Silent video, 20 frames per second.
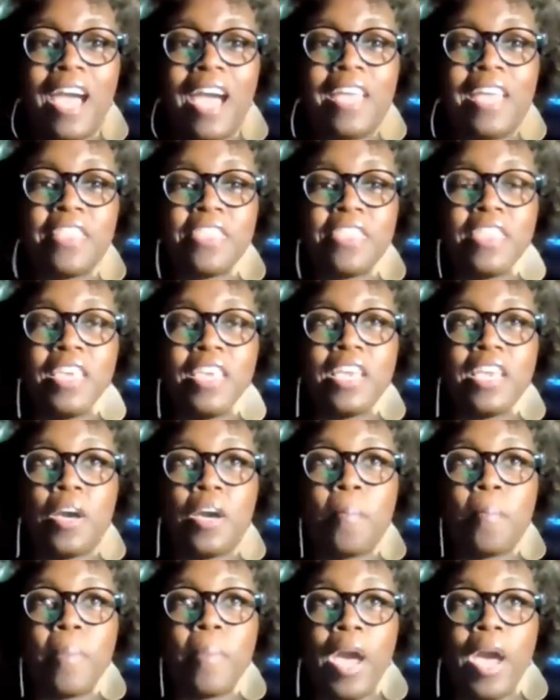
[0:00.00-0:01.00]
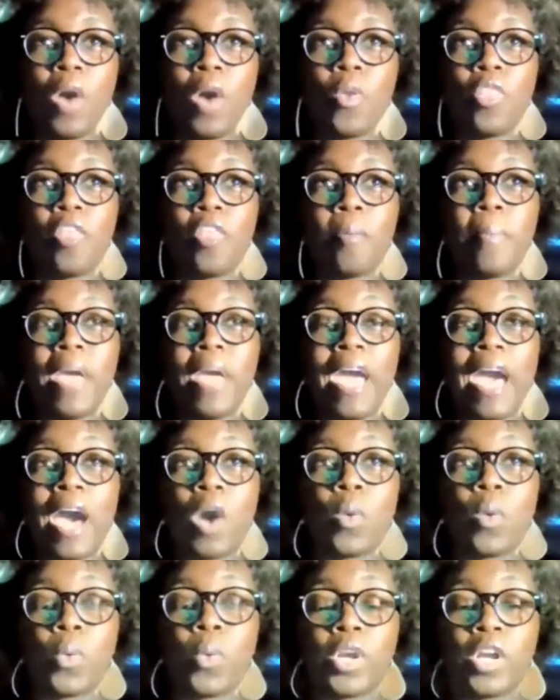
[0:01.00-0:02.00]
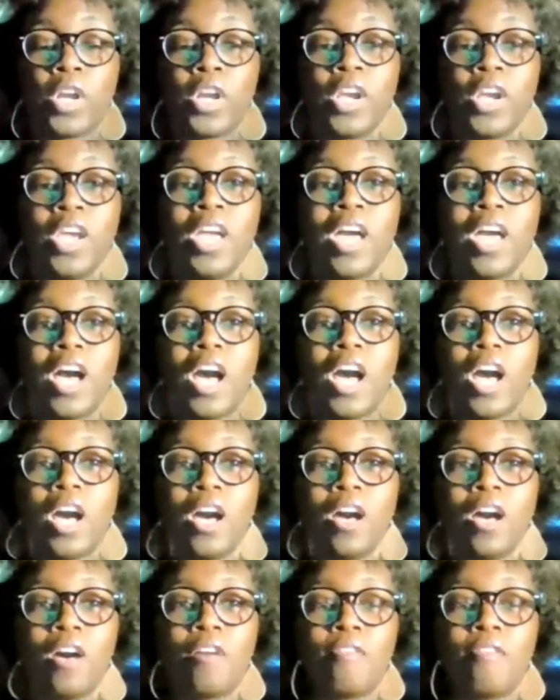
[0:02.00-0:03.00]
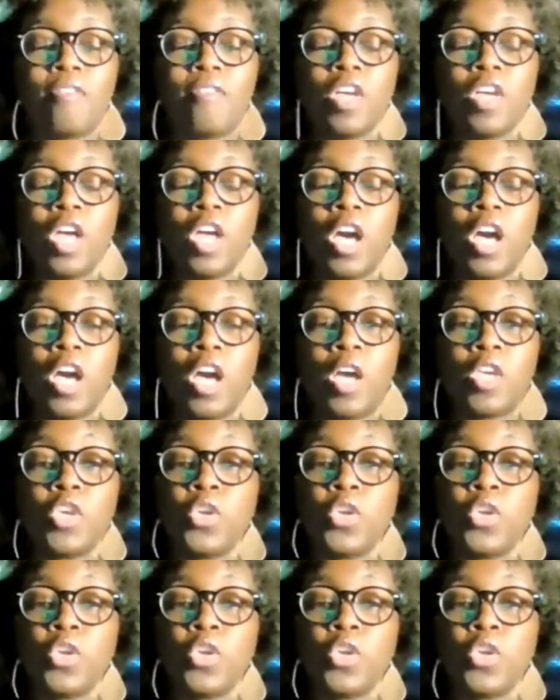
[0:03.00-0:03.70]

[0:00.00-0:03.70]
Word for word: I think about the power of uh,